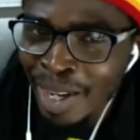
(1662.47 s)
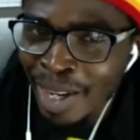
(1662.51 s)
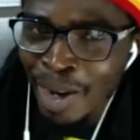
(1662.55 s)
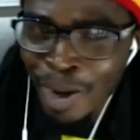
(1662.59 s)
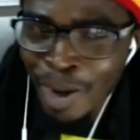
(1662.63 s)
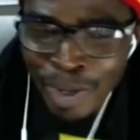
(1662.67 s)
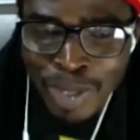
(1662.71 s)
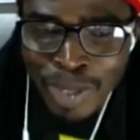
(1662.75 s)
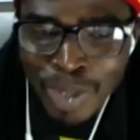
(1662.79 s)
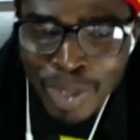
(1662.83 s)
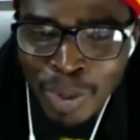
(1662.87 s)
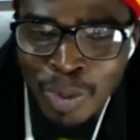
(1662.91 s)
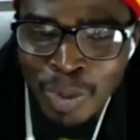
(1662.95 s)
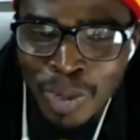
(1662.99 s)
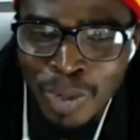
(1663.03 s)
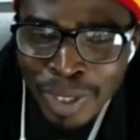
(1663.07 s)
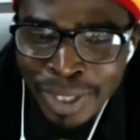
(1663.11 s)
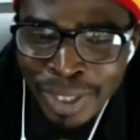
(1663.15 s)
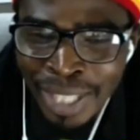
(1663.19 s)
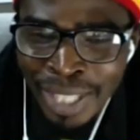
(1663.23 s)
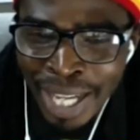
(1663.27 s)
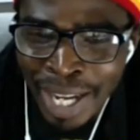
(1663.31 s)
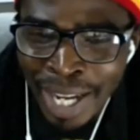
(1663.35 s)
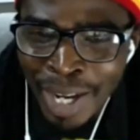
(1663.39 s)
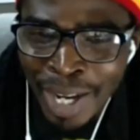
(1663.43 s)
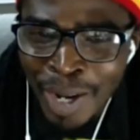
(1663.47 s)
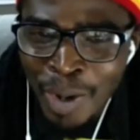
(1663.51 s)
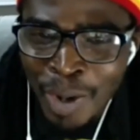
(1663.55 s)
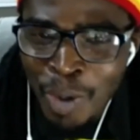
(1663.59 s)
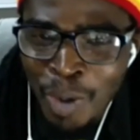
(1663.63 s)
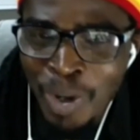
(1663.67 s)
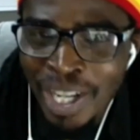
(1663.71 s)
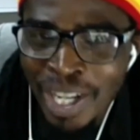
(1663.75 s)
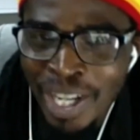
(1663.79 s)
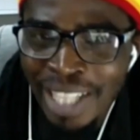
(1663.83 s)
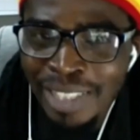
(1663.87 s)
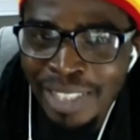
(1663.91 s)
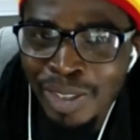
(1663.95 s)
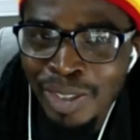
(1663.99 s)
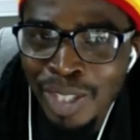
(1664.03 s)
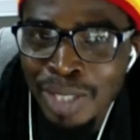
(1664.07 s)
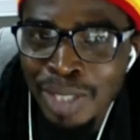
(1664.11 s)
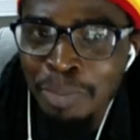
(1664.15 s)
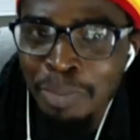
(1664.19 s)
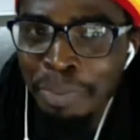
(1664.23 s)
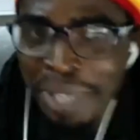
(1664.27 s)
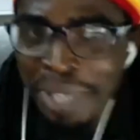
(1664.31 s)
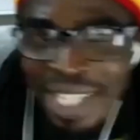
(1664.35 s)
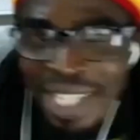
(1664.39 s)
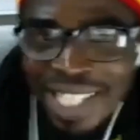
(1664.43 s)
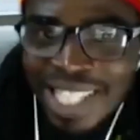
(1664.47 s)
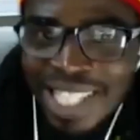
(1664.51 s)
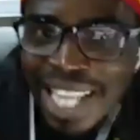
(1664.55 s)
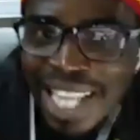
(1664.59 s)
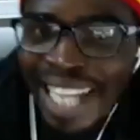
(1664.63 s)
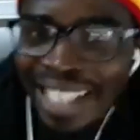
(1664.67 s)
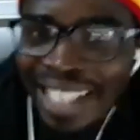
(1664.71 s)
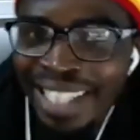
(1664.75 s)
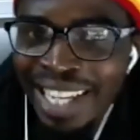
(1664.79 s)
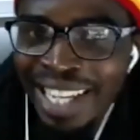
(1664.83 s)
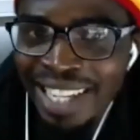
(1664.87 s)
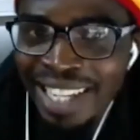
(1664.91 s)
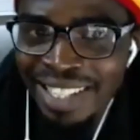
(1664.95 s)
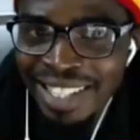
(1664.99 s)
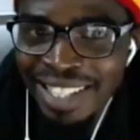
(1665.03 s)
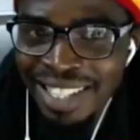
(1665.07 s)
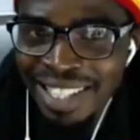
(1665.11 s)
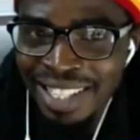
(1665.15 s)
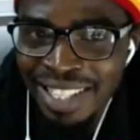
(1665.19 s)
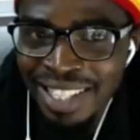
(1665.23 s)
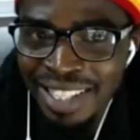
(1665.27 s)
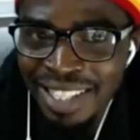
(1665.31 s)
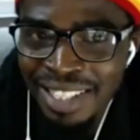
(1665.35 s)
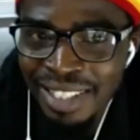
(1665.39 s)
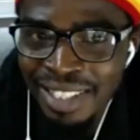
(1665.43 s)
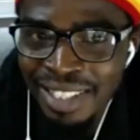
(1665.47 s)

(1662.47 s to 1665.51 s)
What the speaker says: or someone who can just bring sadness?